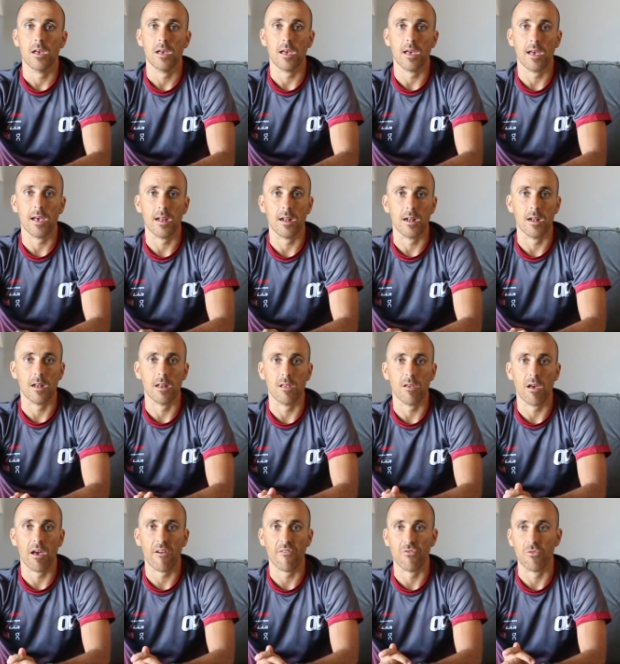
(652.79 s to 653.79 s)
and
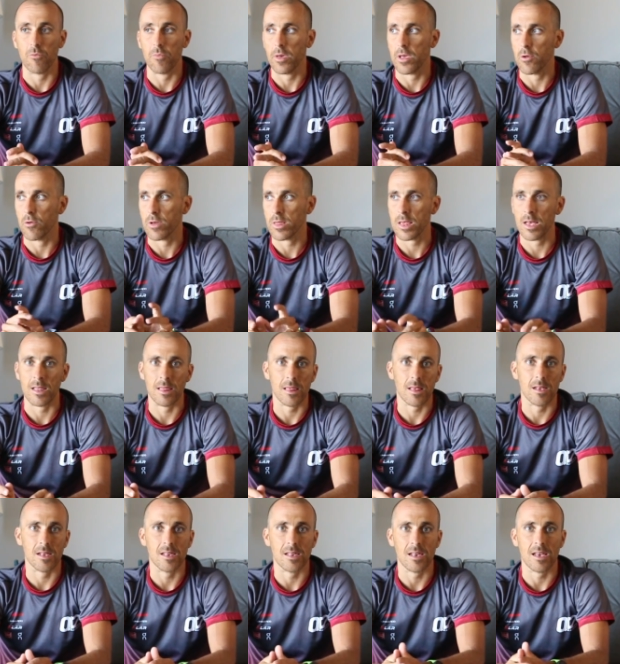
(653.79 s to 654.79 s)
you have to be
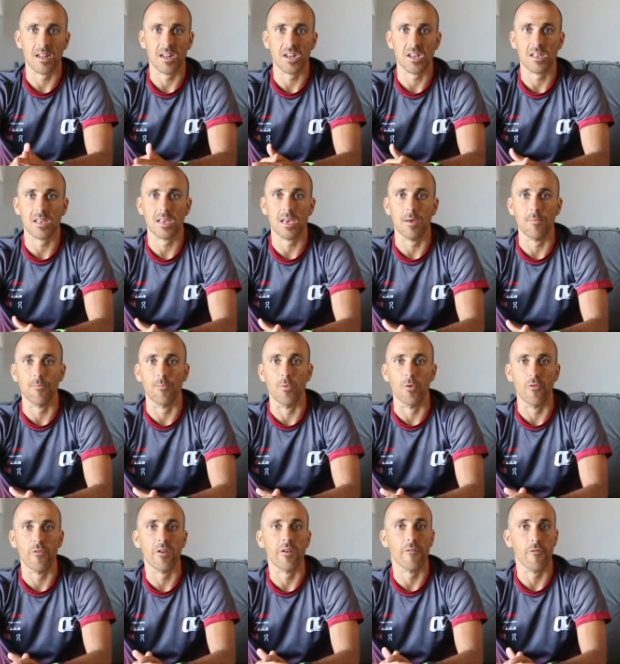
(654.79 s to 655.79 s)
relentless and just keep
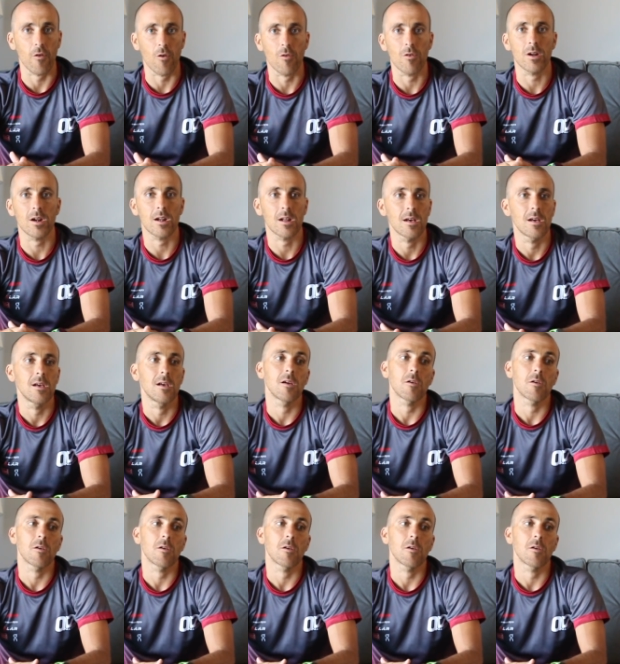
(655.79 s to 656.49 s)
moving forward,